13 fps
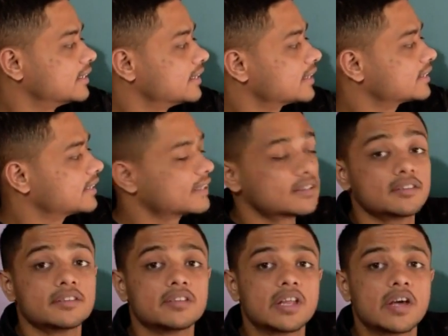other
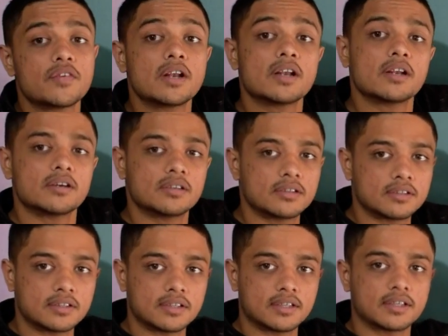thing, they will
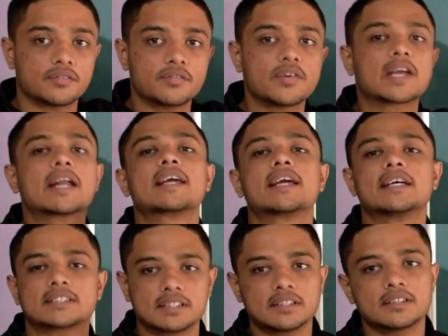we can
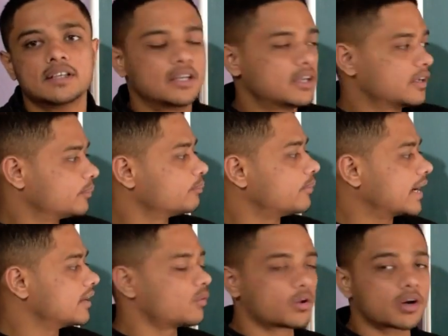guess by
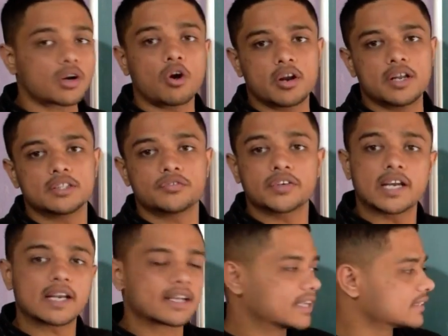our knowledge, we
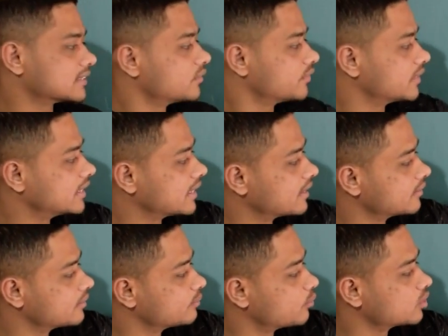can guess
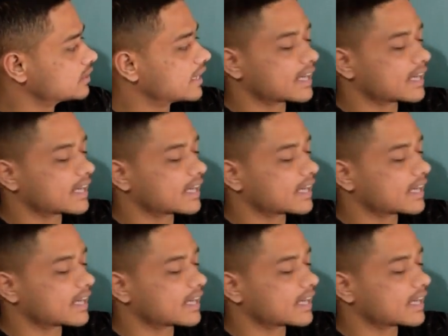whether both are